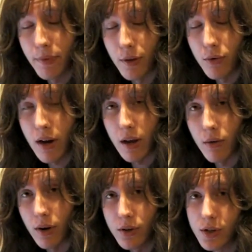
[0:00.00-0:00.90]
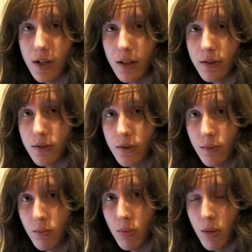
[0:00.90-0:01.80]
the credit crunch is
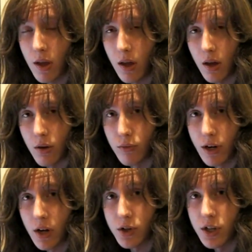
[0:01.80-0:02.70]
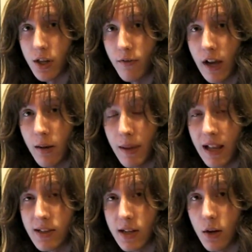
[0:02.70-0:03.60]
a reduction in the
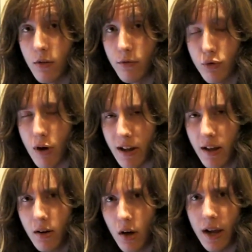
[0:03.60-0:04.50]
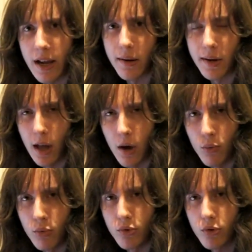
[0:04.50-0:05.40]
availability of credit, i.e.
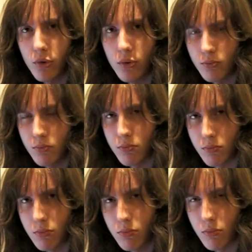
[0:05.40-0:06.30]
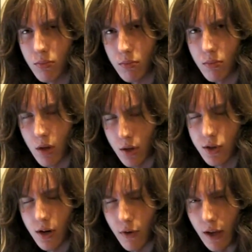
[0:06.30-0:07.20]
loans and
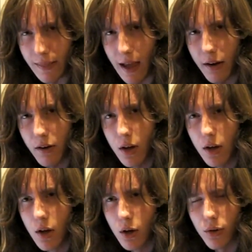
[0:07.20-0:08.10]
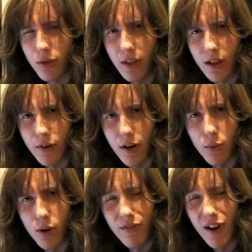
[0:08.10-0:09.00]
stuff like that. Couldn't think of another
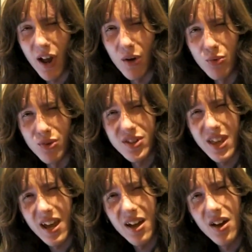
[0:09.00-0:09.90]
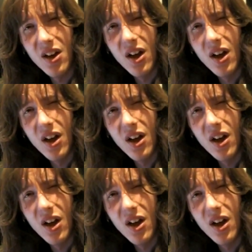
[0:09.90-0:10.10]
word for loans there.